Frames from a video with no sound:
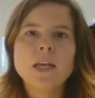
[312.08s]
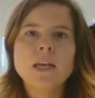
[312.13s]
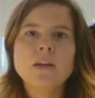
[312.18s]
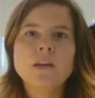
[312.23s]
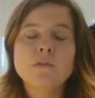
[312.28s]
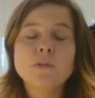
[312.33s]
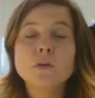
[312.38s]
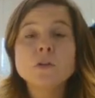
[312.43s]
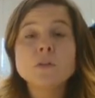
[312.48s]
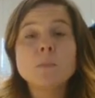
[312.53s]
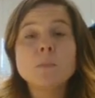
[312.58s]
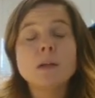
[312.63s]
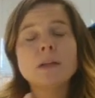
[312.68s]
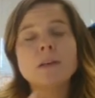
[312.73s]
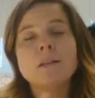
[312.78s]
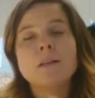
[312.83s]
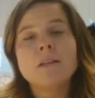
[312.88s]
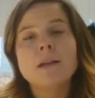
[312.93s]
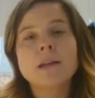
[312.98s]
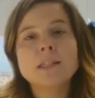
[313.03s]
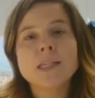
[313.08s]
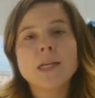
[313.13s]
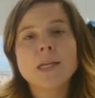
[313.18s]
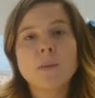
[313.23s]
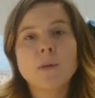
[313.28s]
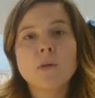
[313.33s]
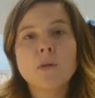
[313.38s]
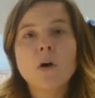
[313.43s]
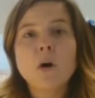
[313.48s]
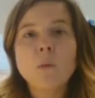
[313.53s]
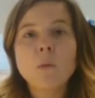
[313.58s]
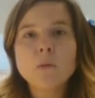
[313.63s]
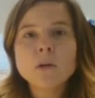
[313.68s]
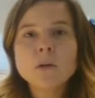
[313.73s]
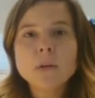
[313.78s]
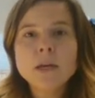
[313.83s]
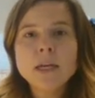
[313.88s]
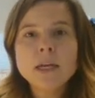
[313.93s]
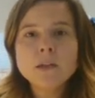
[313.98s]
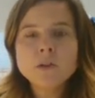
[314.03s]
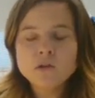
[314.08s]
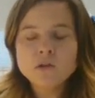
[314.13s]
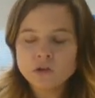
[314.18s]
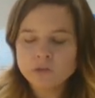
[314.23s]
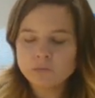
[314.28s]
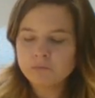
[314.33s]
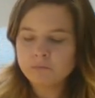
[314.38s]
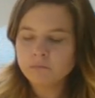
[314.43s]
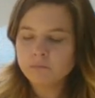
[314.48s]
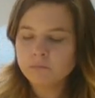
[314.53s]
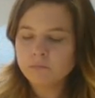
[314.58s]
If they're spending a lot of time on the homework page,